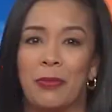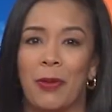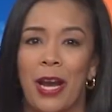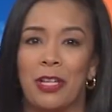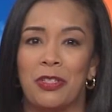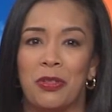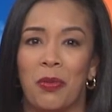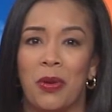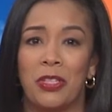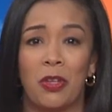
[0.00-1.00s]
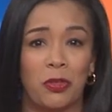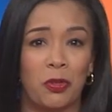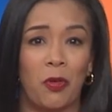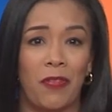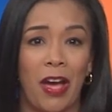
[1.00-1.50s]
to Brian's stories on
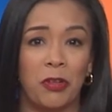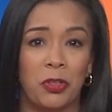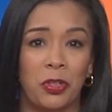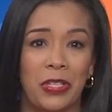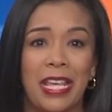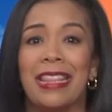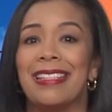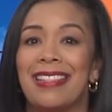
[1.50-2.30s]
school vouchers in the